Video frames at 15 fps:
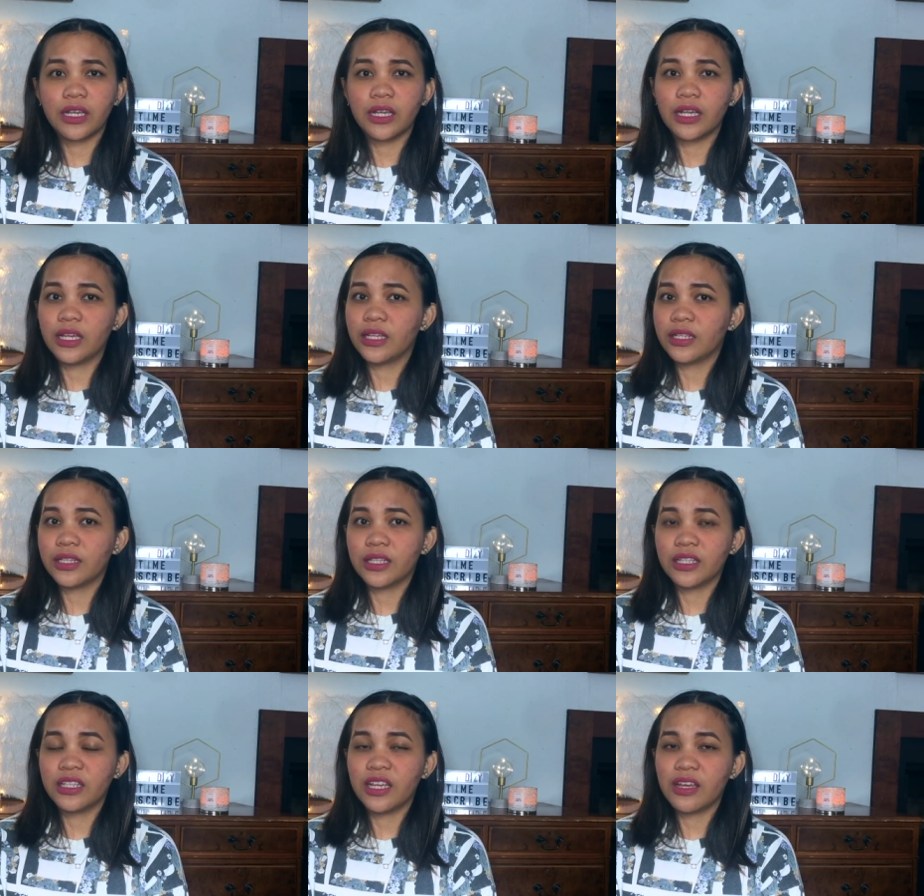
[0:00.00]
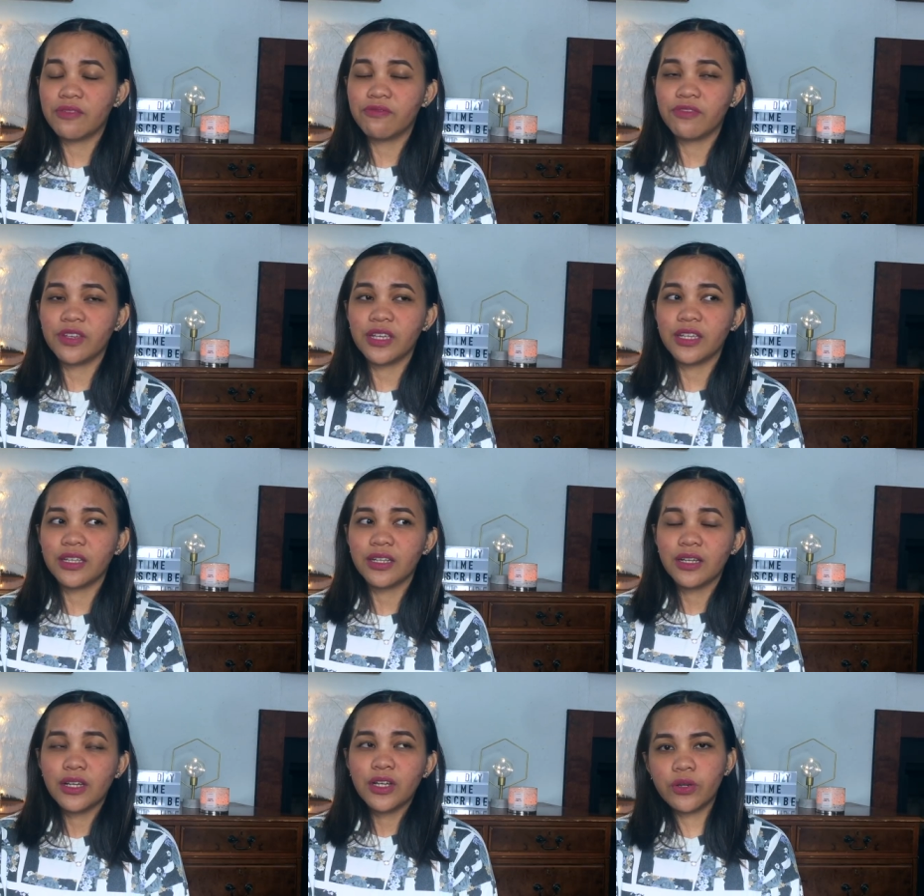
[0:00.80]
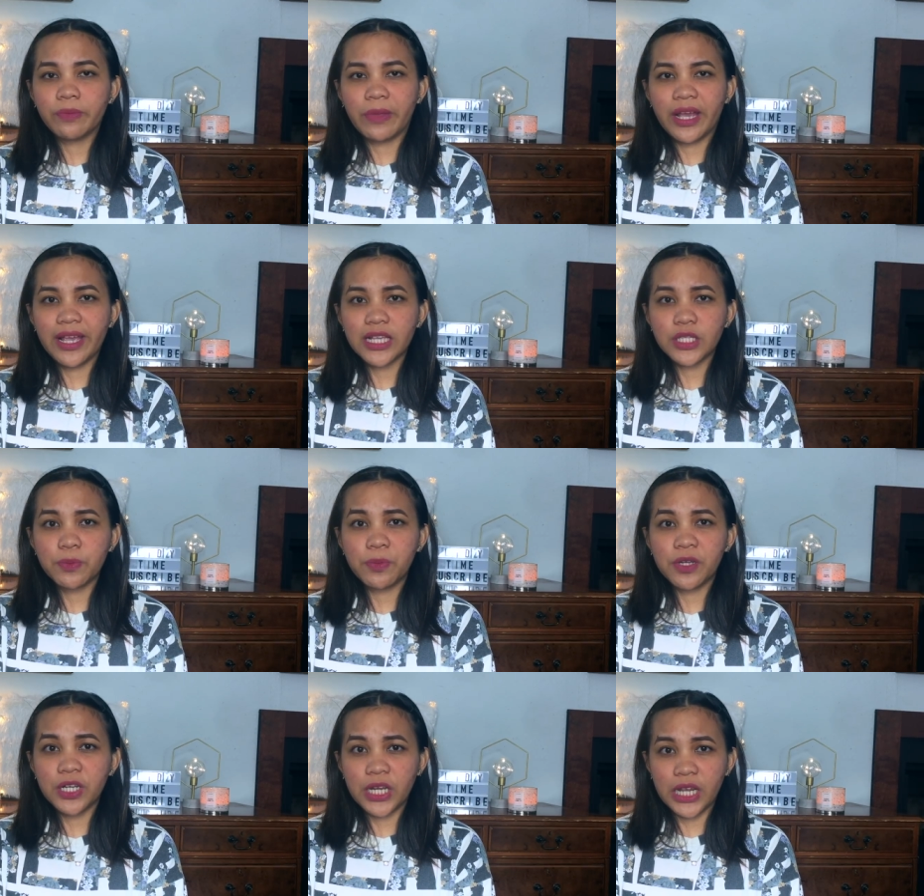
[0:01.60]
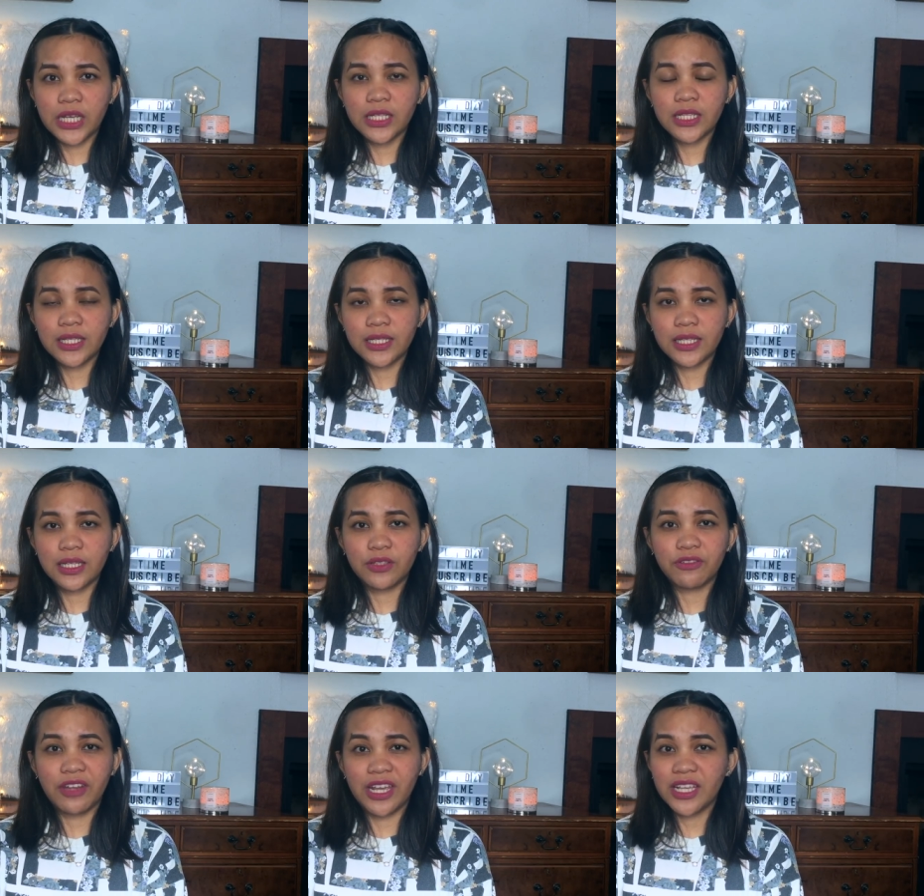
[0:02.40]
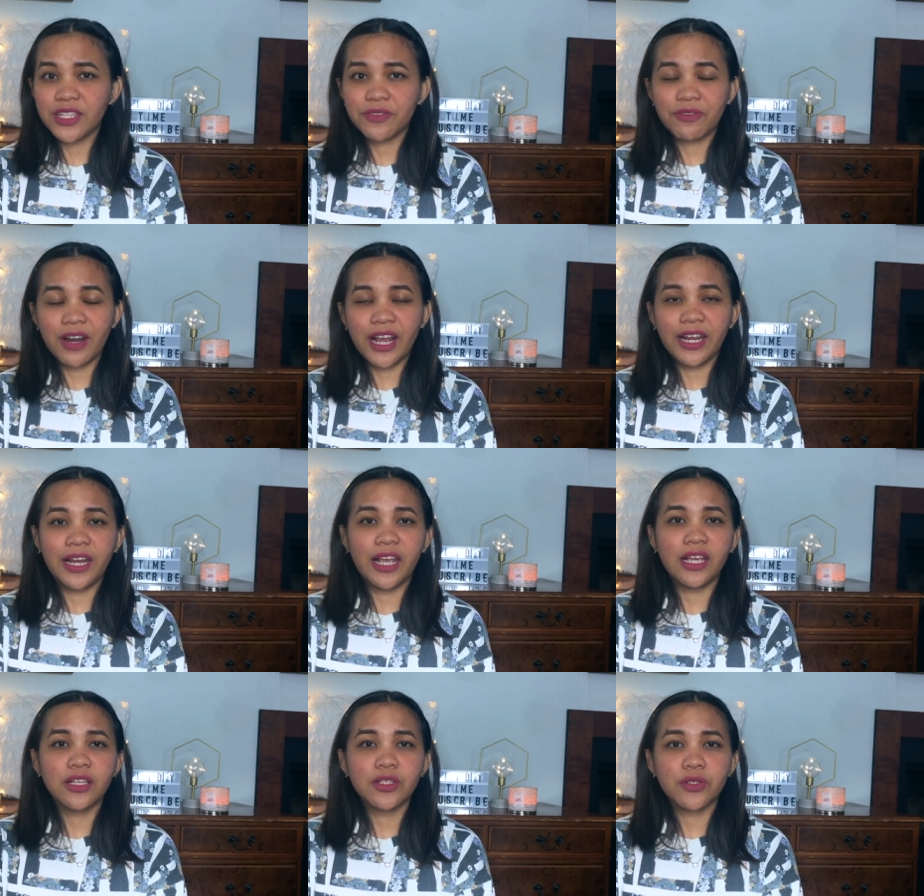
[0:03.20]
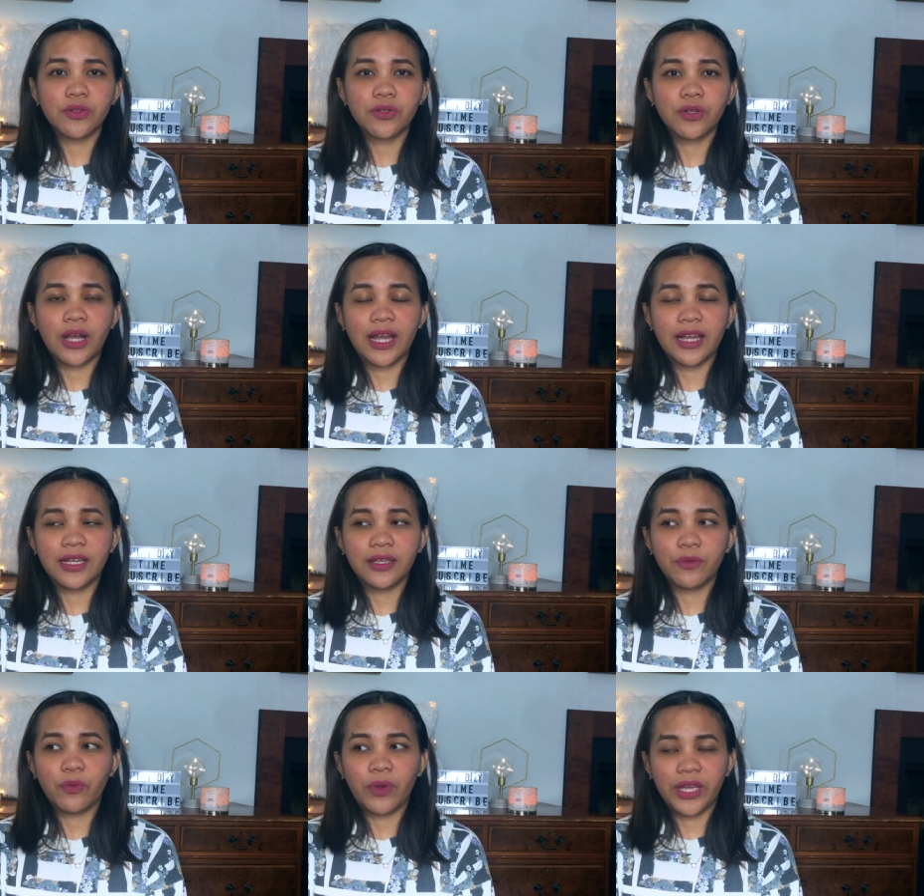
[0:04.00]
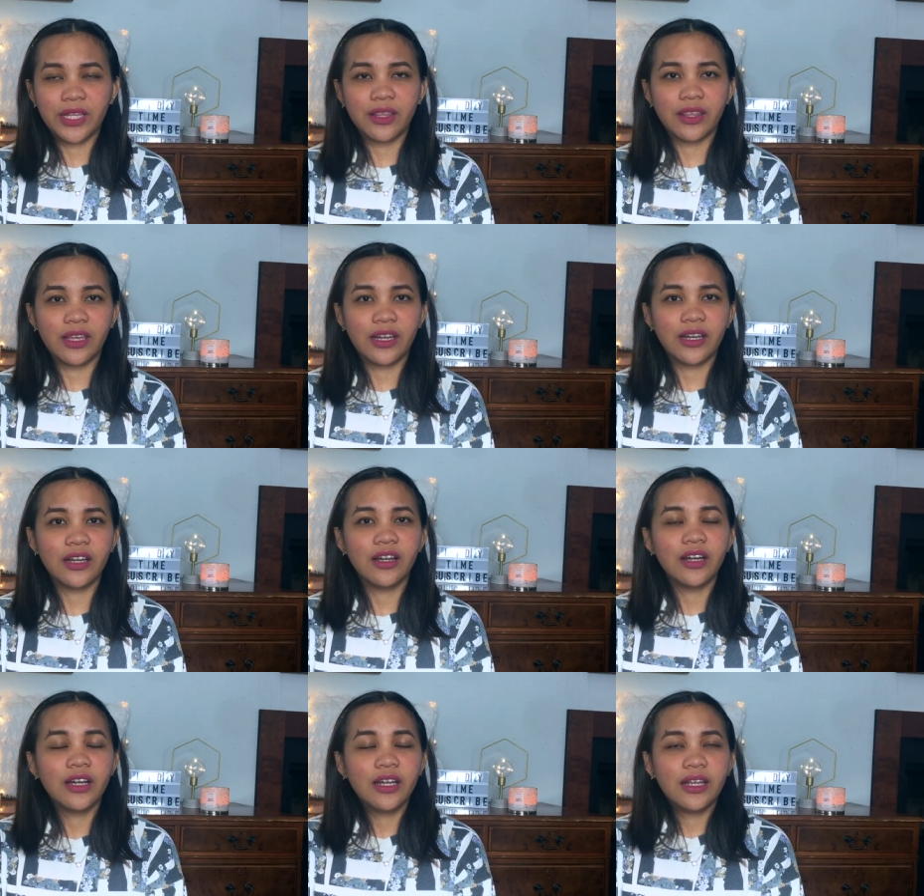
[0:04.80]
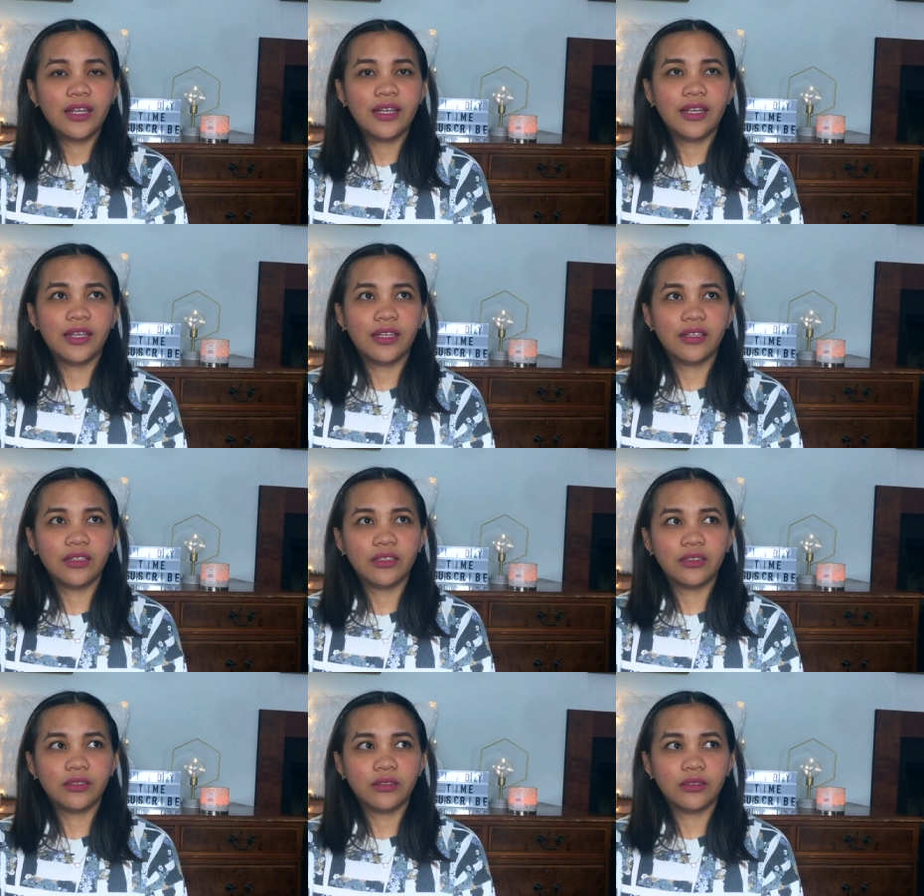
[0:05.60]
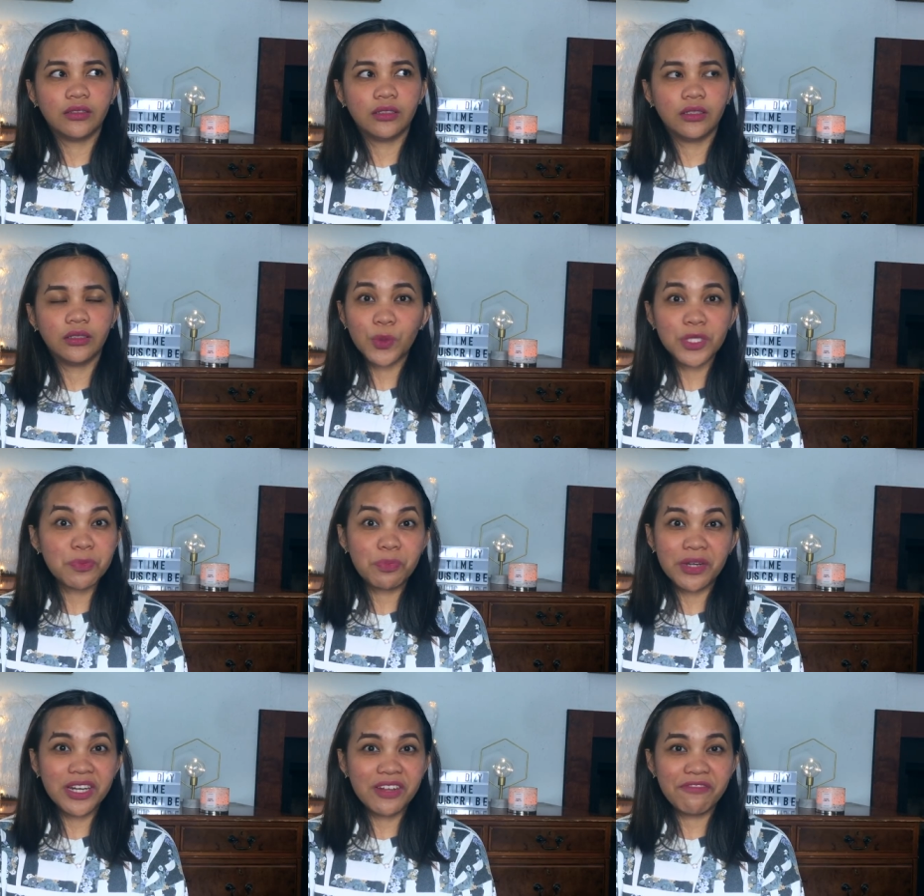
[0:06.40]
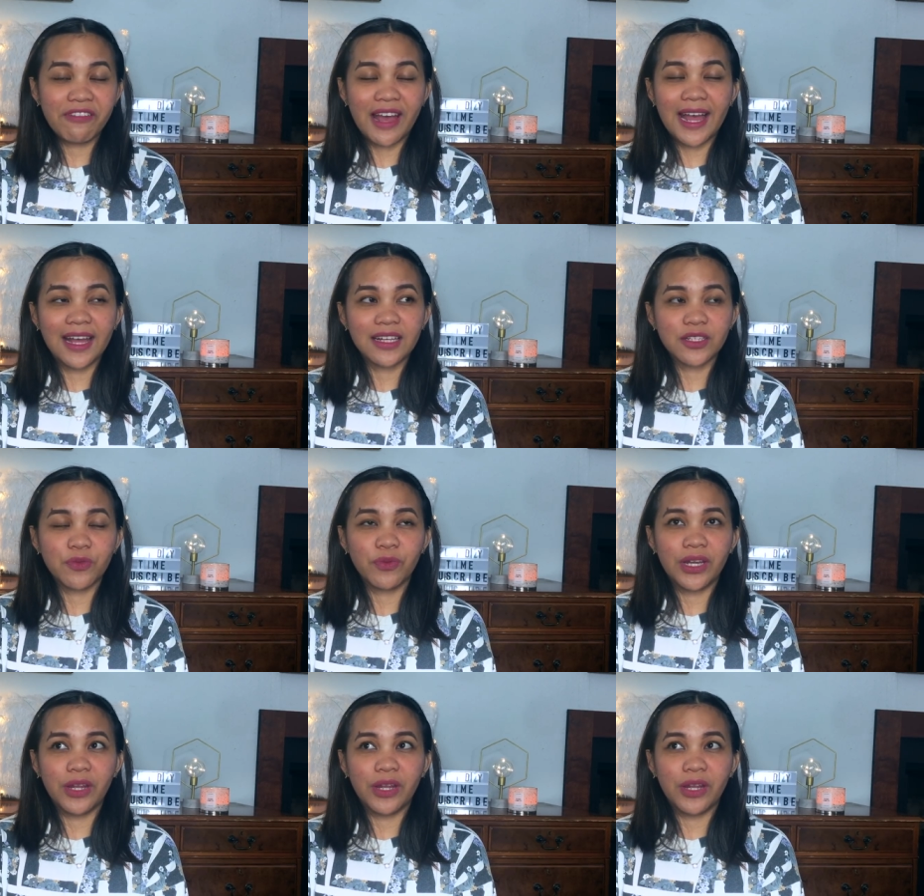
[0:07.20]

in the DMV. So in my experience, today is Friday, so I went there and uh, it was pretty fast.